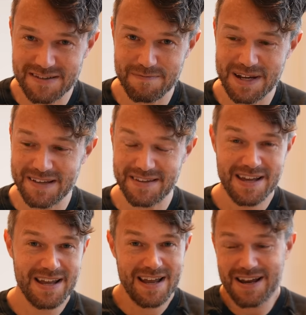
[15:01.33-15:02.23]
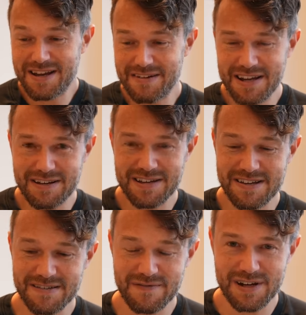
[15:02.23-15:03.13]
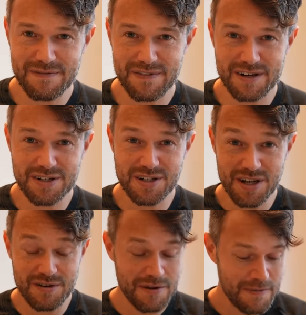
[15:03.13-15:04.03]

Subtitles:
splits, and no doubt it is a very fast shoe.